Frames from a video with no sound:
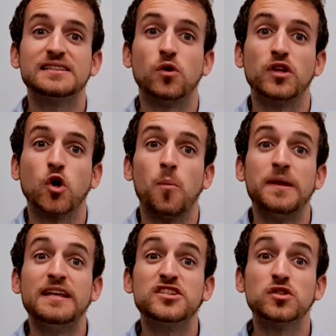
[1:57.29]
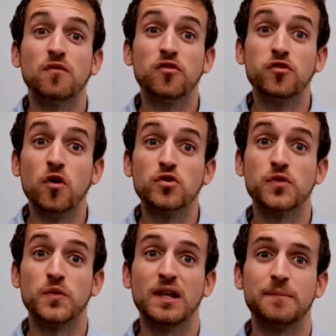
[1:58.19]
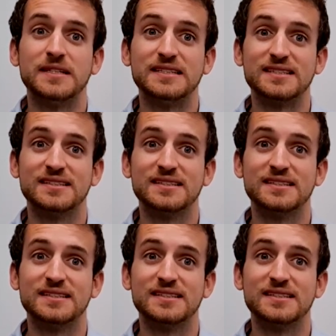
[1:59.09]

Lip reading: on the combination of those three elements.